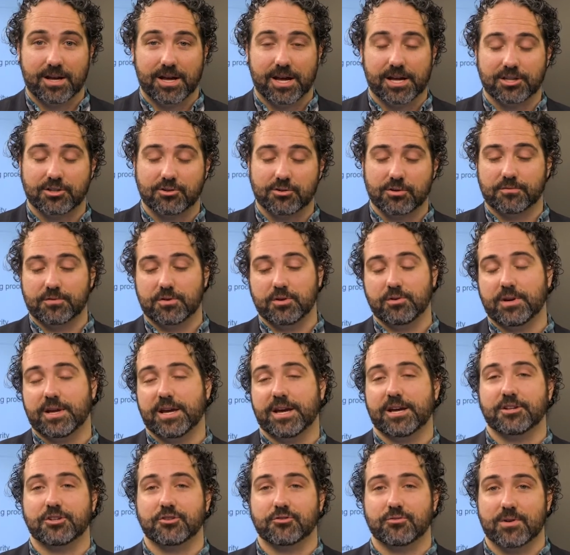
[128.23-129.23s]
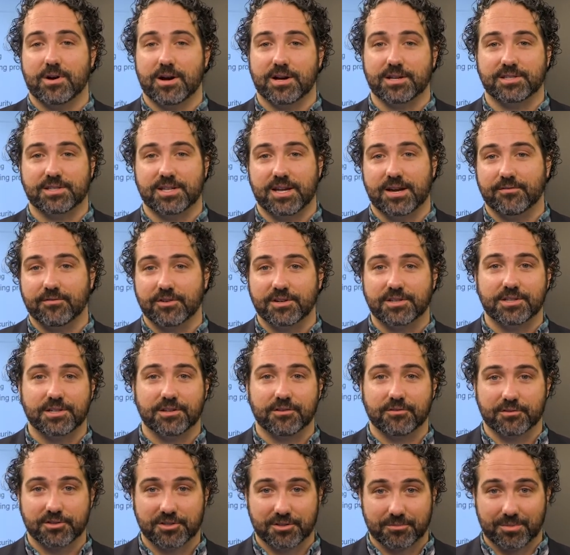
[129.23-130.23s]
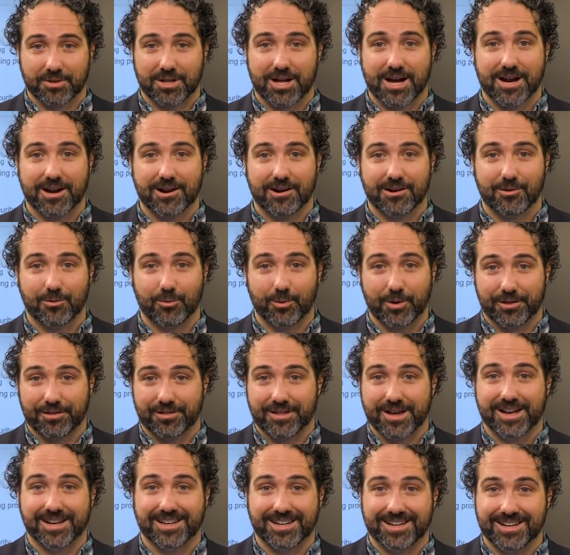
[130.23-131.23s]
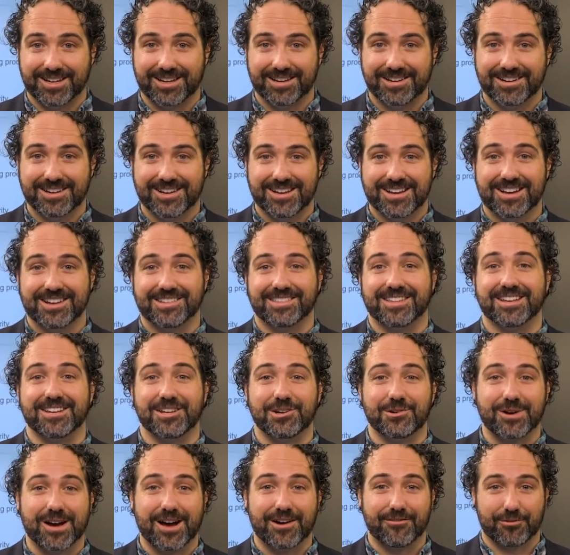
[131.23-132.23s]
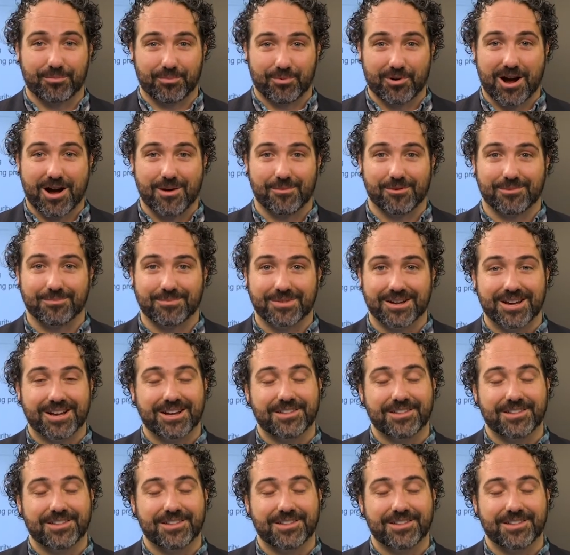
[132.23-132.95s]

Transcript: And so if you can't trust every single supplier with that key, then you have a problem.